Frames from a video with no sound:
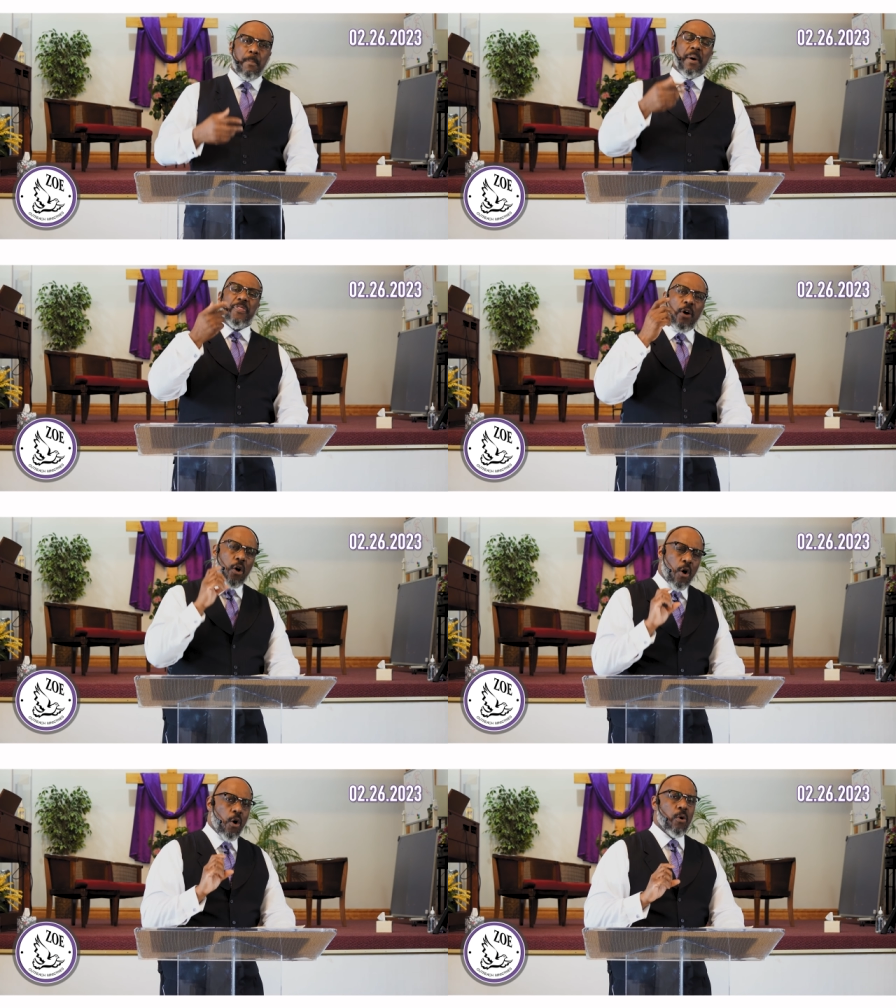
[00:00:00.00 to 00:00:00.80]
But the
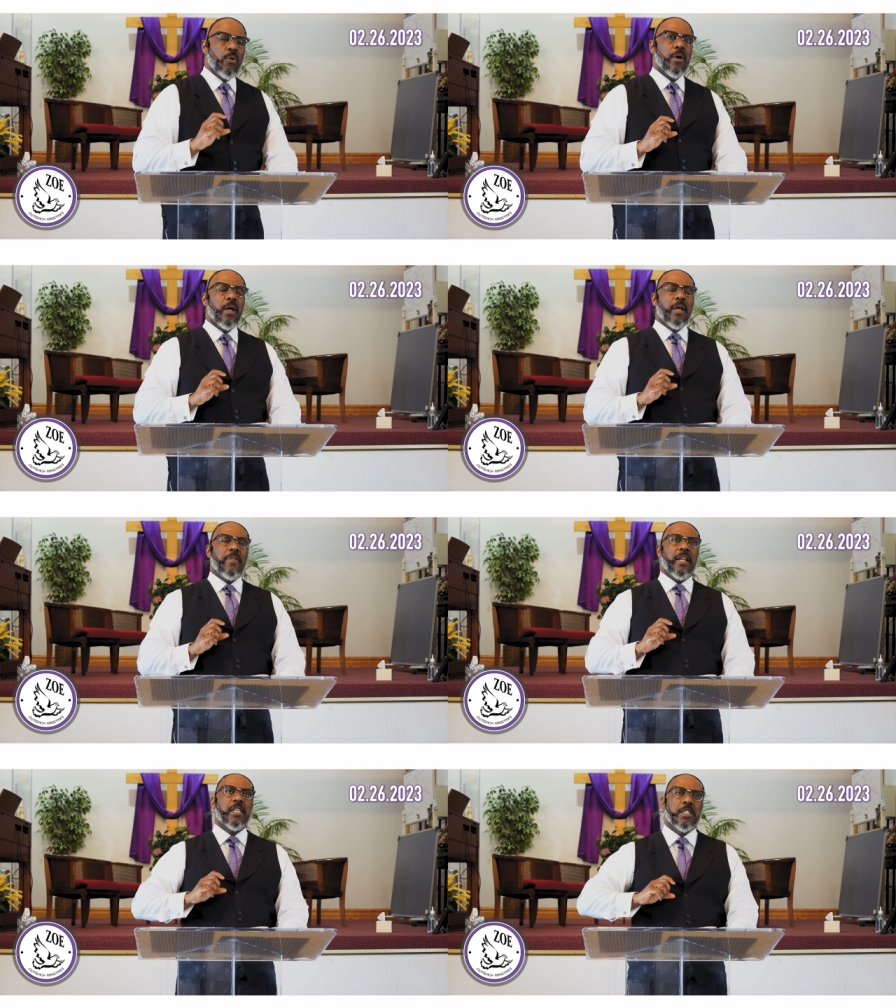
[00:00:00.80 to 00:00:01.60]
who
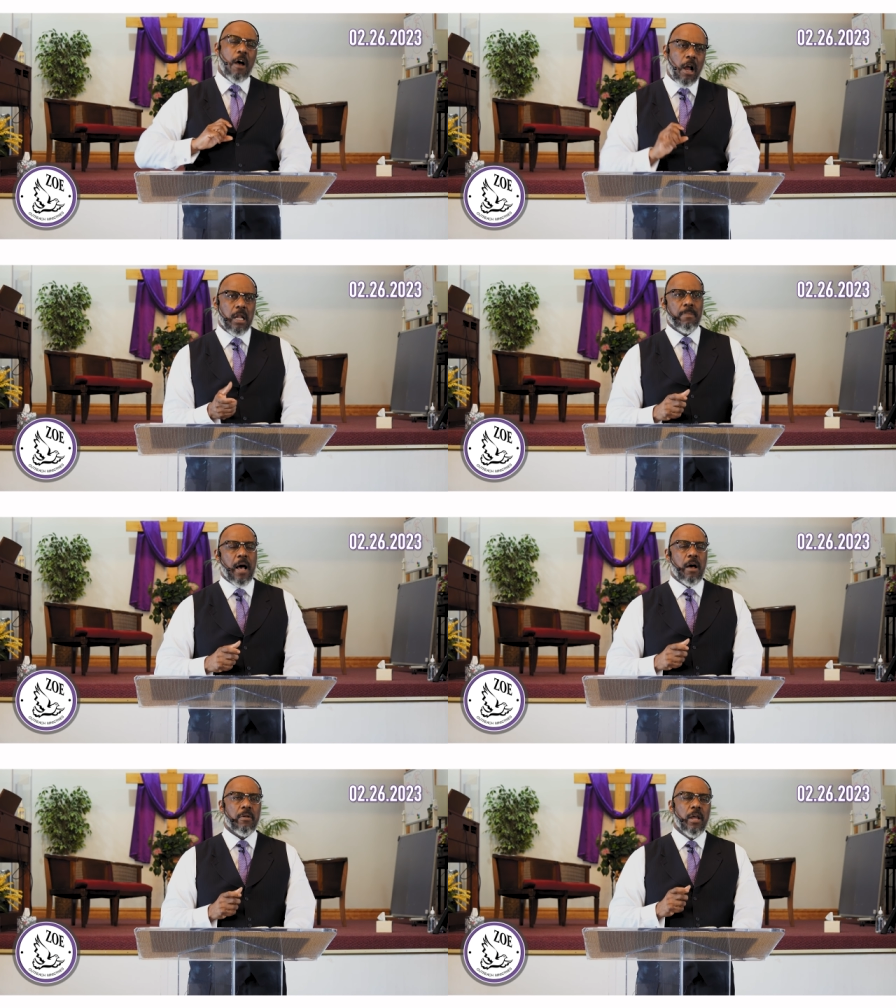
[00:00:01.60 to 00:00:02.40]
that he's talking
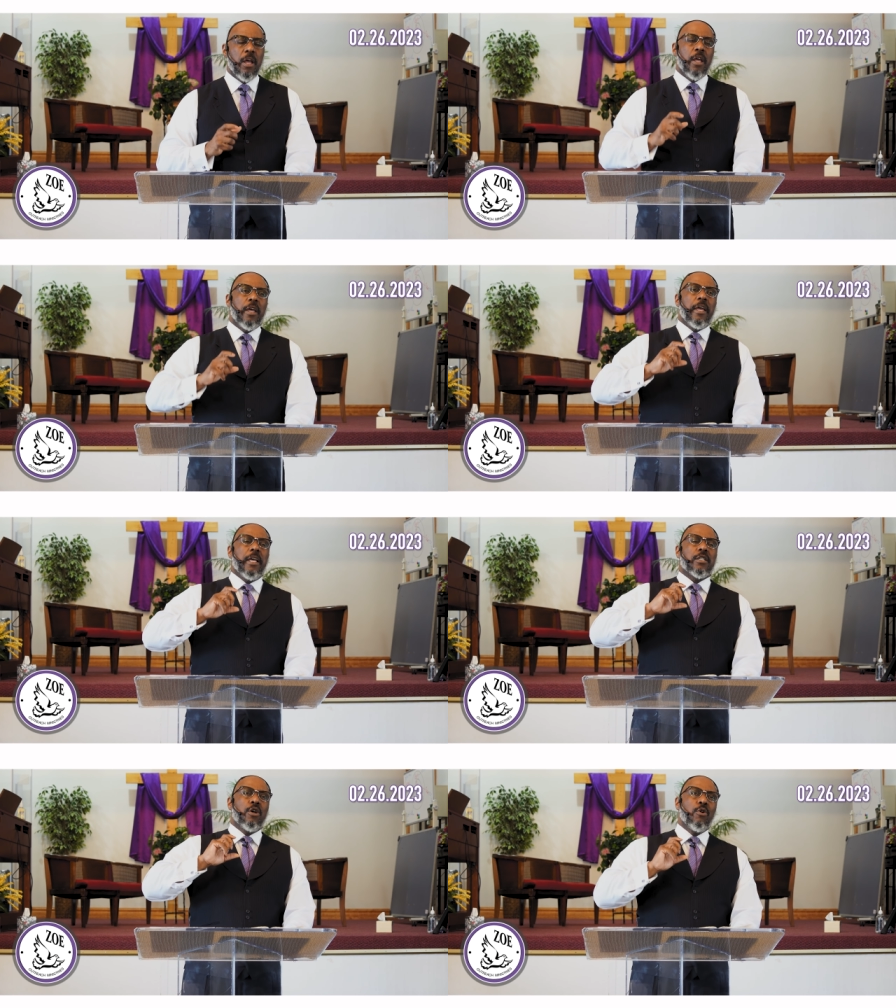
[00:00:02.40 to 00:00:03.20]
about
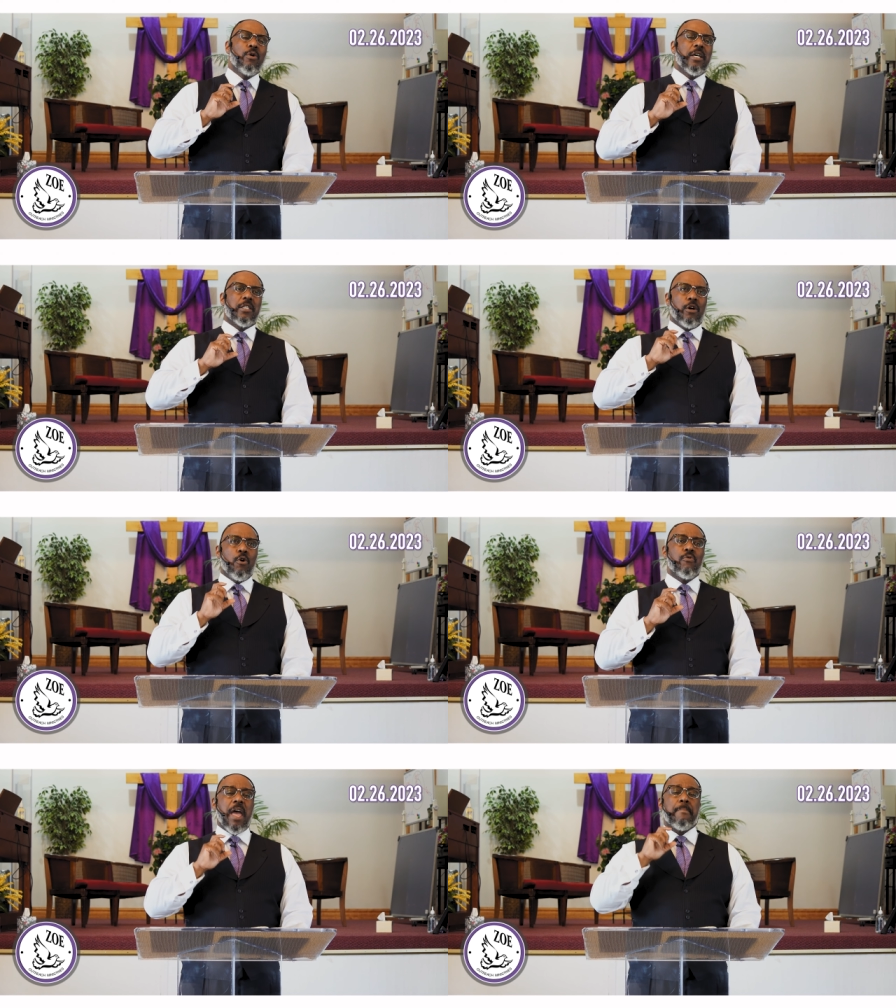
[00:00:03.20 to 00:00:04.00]
is who is the
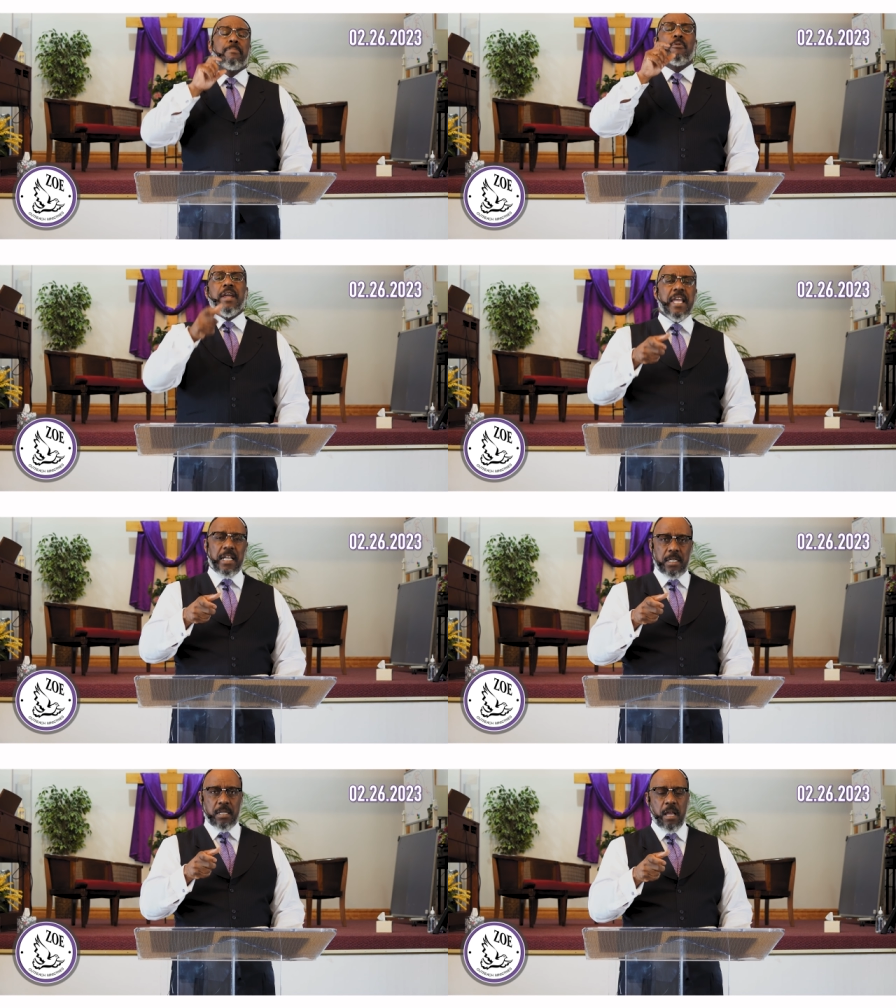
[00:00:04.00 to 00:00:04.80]
who that
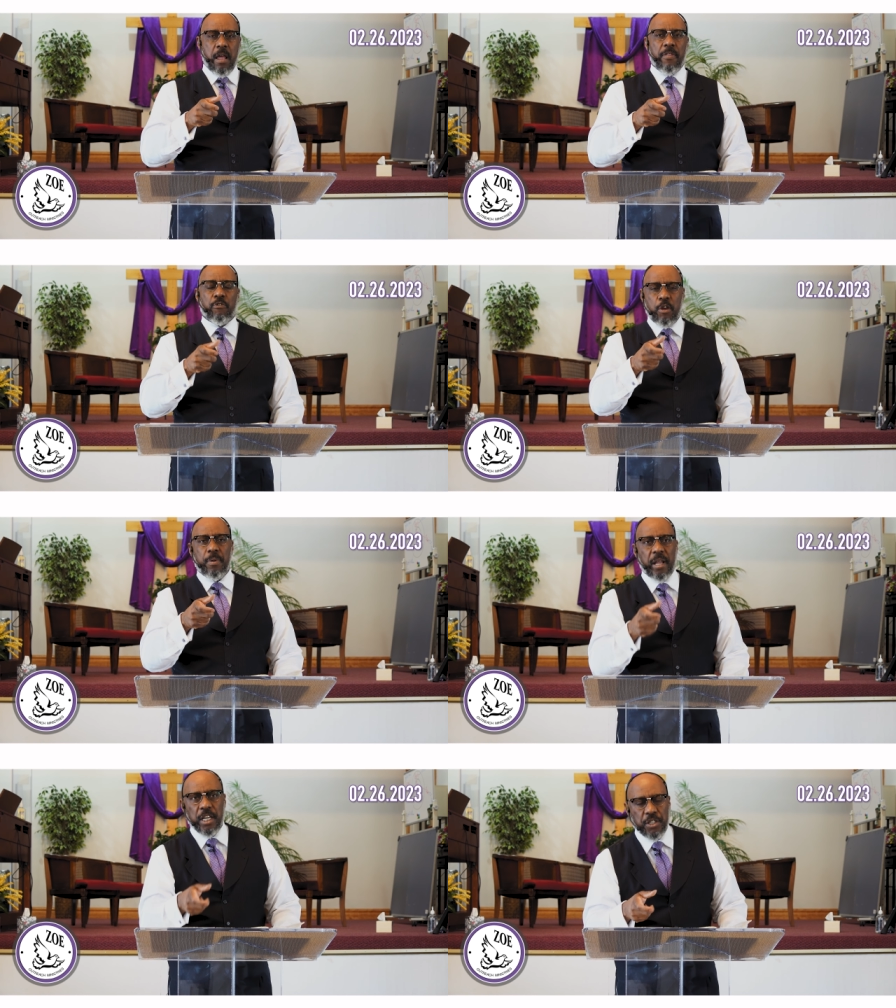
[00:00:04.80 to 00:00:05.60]
brings the
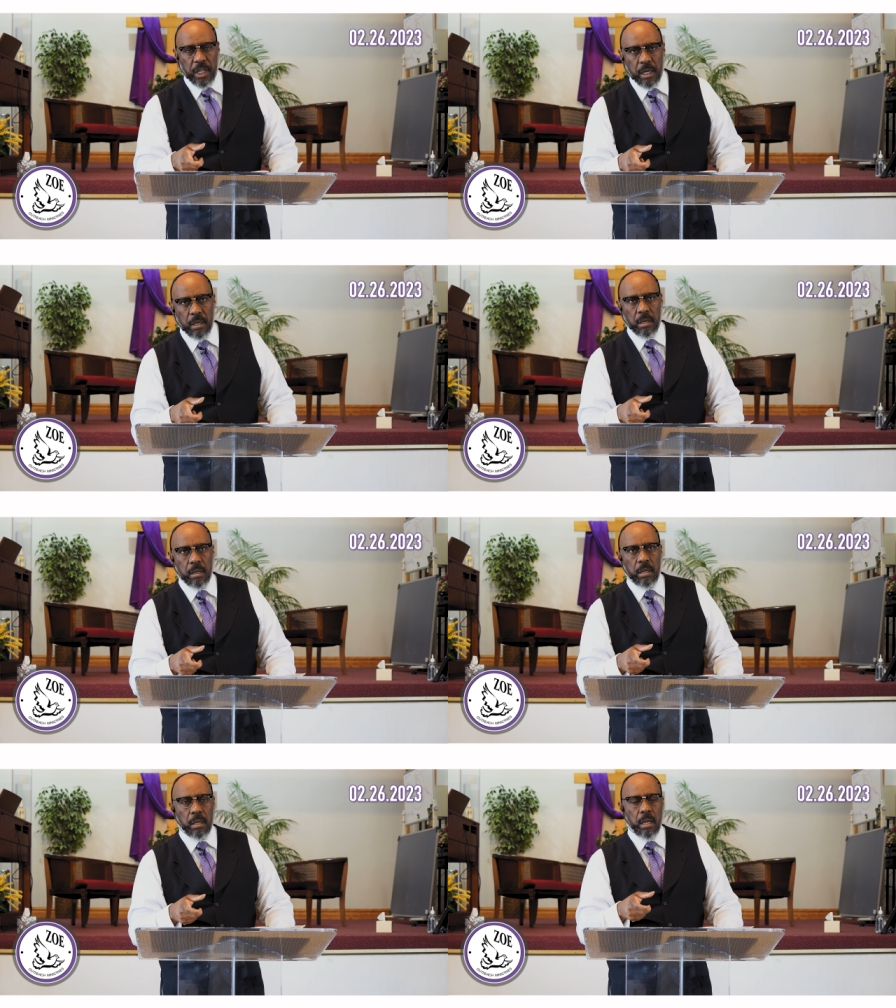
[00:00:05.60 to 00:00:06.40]
tribulation
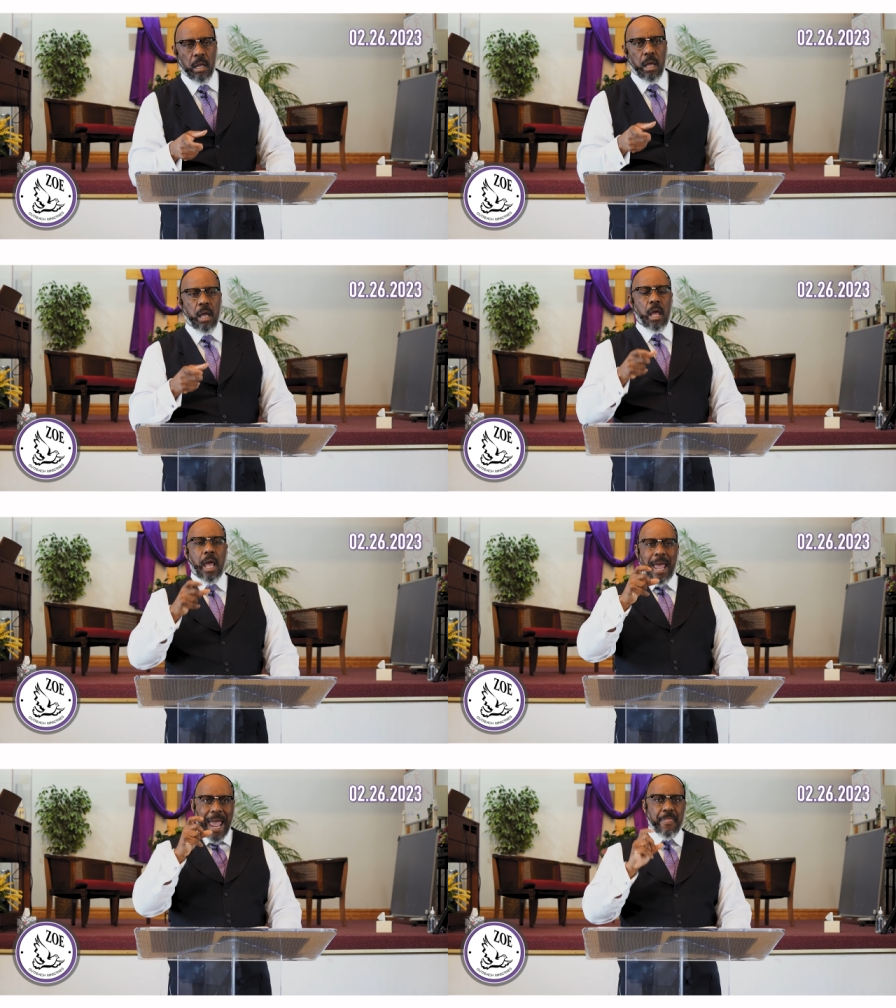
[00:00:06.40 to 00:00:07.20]

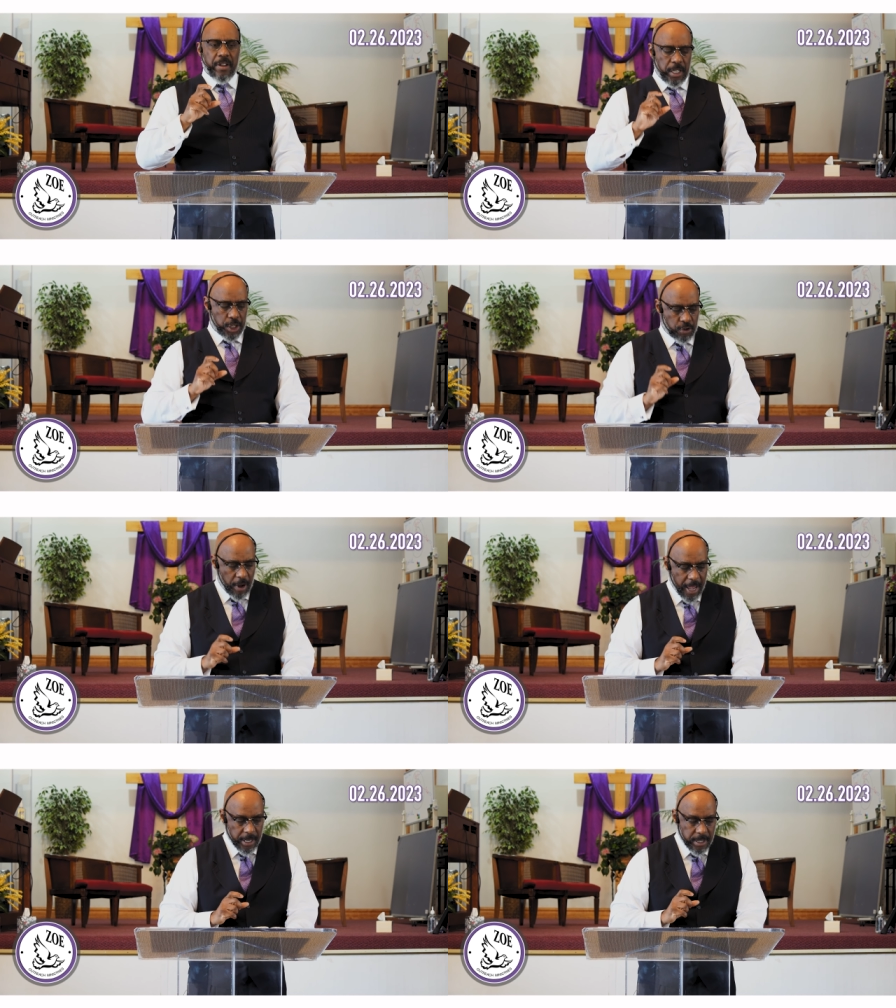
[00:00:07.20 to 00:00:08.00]
and the
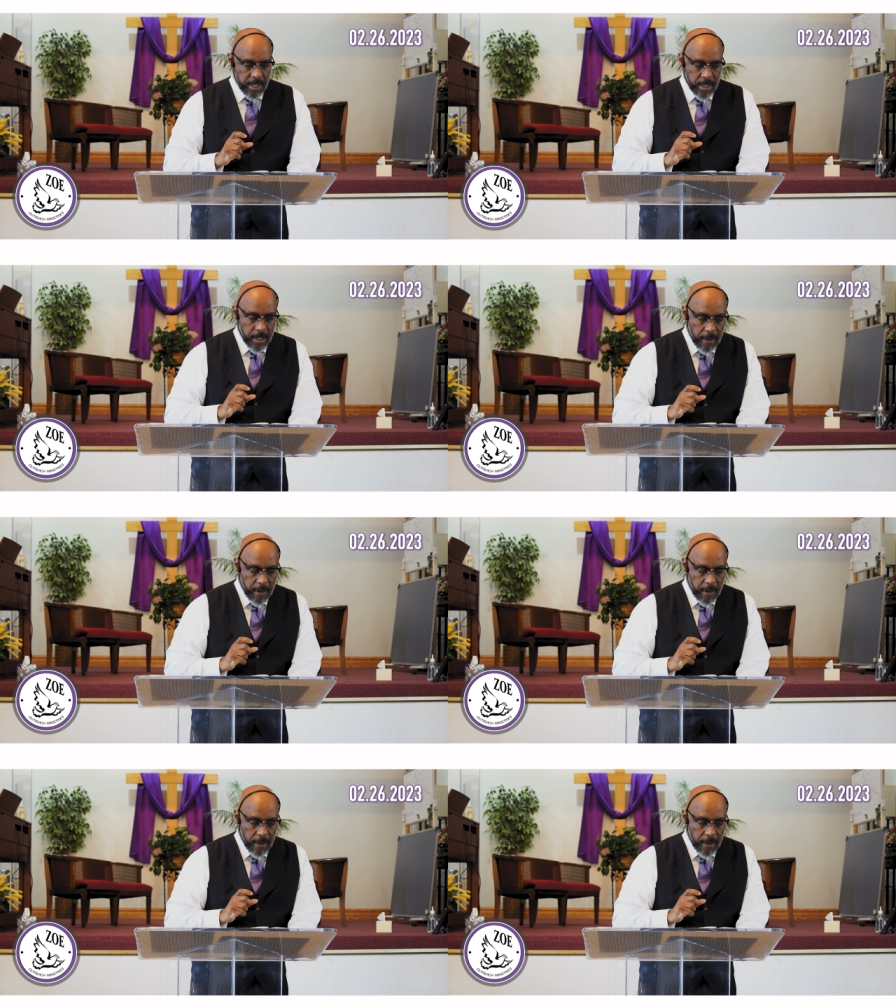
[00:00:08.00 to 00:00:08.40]
distress